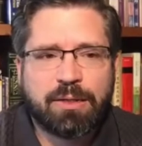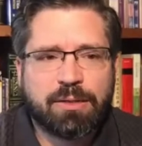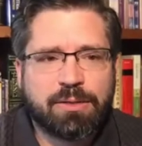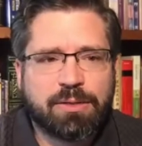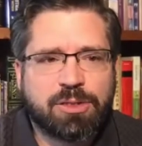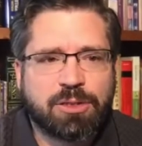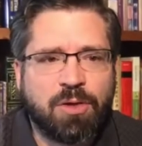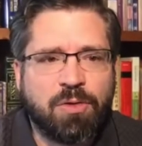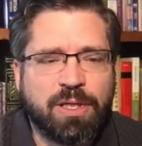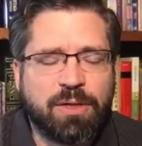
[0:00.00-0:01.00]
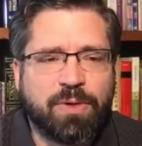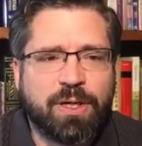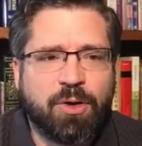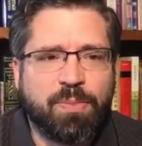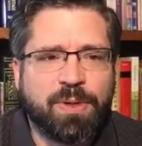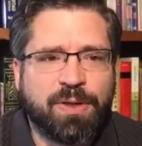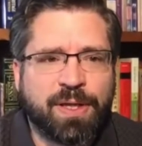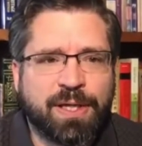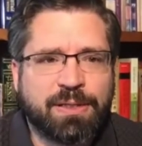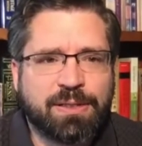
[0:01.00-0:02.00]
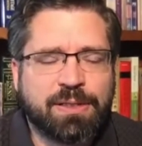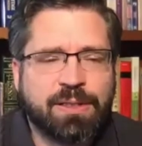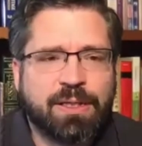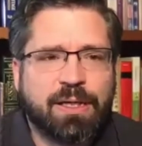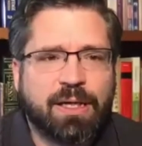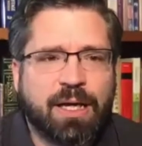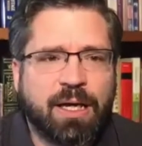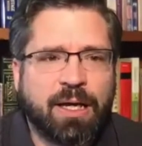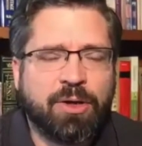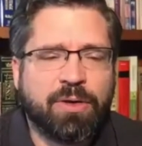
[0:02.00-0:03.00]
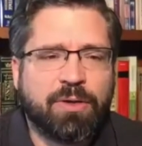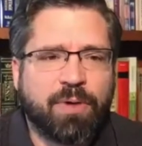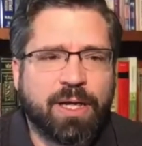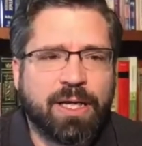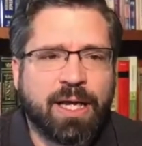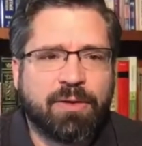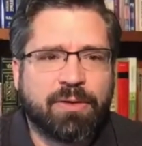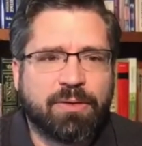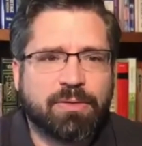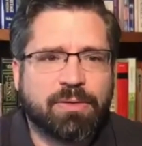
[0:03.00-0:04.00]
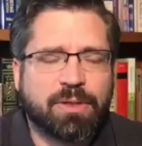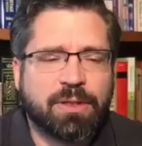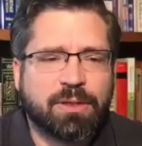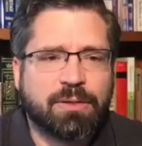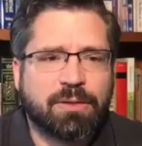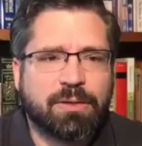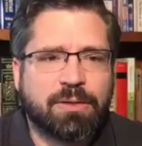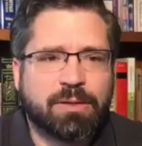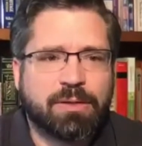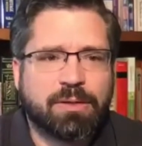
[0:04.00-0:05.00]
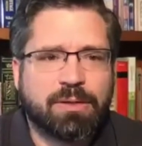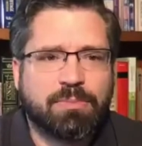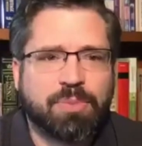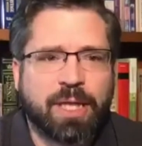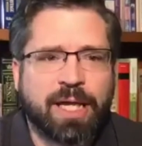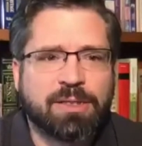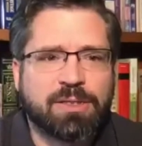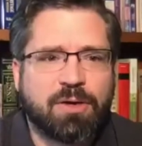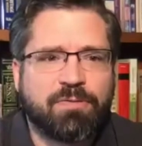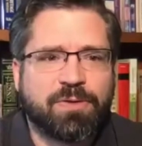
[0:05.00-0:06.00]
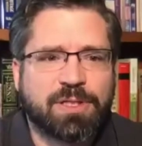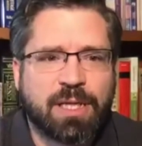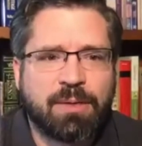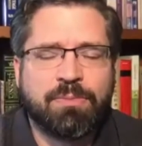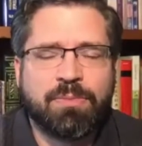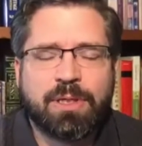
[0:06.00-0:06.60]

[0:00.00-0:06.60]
slowly reopen things. I know that right now the plans are for some